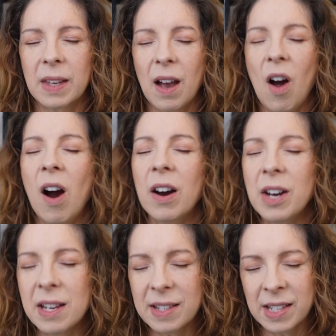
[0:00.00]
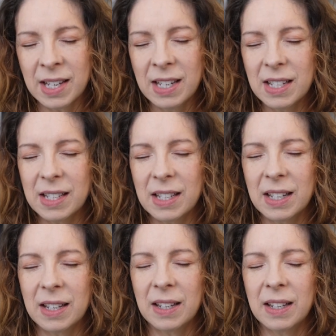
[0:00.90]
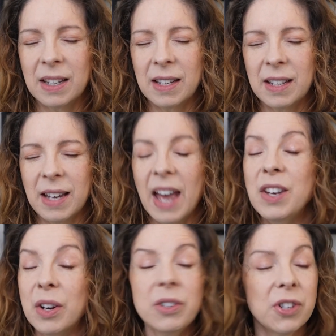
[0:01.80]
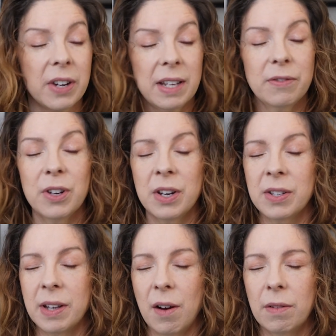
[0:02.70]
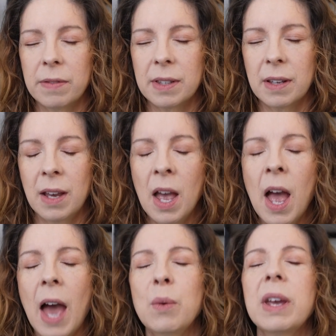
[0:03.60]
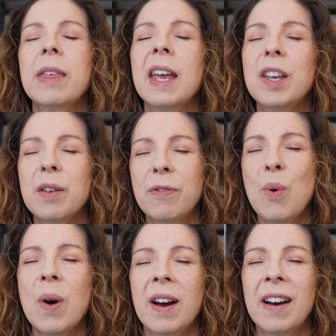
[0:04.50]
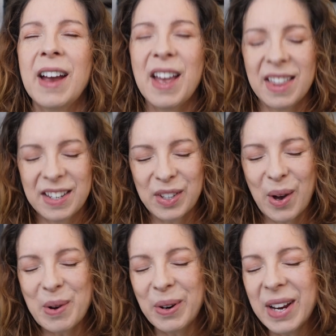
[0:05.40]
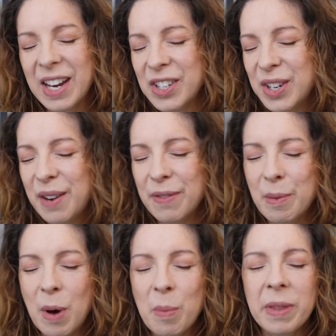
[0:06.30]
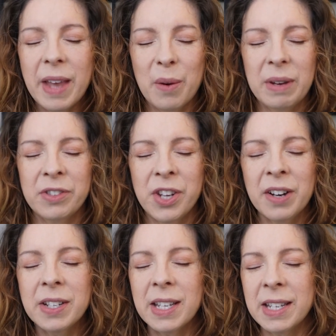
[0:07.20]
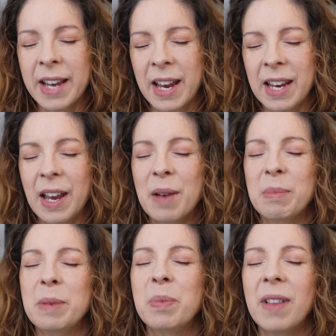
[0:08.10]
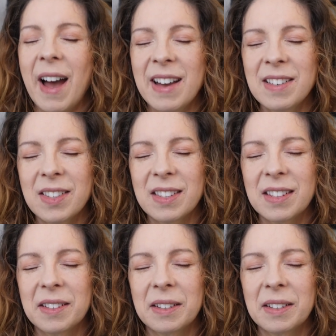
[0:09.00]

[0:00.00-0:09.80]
harness it, and nurture it for yourselves. And we thank you for this co-creation of the moment that we've shared today. Be blessed.